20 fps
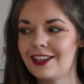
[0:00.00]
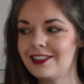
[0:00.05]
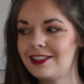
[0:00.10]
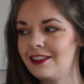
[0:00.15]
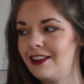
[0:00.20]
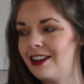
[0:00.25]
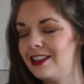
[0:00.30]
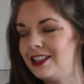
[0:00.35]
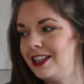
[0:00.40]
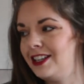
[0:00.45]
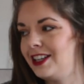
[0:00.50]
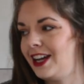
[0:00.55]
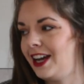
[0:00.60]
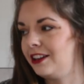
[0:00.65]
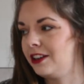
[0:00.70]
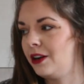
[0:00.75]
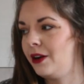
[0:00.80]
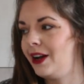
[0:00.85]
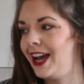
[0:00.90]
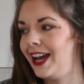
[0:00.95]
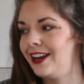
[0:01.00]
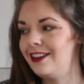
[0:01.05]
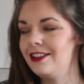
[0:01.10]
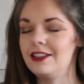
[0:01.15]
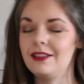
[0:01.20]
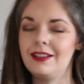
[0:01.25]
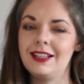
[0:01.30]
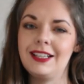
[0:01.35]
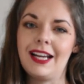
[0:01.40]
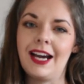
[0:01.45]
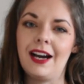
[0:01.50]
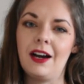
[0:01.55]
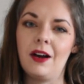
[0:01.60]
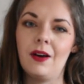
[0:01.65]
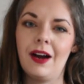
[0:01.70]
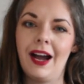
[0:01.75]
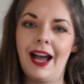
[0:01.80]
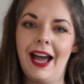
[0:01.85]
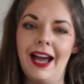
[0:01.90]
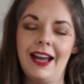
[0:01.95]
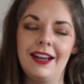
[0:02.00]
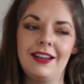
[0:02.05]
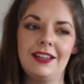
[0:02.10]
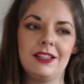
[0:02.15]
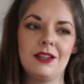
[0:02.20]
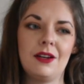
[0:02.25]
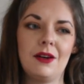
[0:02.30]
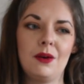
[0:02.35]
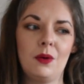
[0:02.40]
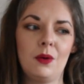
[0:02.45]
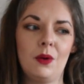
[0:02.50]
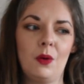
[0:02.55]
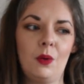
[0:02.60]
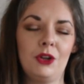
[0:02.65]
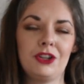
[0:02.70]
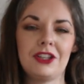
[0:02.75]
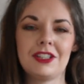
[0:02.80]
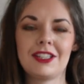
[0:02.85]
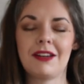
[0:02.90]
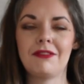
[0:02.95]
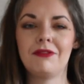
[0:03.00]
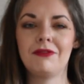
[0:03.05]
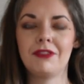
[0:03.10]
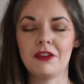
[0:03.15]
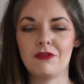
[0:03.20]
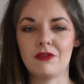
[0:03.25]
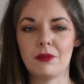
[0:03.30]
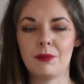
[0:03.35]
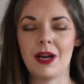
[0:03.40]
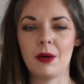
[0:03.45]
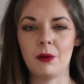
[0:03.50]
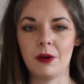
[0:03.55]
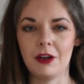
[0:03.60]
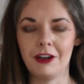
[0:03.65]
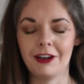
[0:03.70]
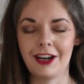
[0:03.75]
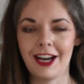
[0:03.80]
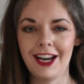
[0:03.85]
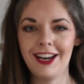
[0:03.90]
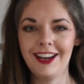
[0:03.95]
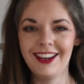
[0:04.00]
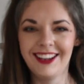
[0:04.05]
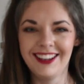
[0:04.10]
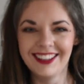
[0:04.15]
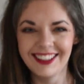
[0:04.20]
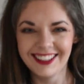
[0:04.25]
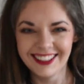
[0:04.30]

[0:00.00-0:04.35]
get started and go ahead and do it now, and we'll just have fun from now on, okay?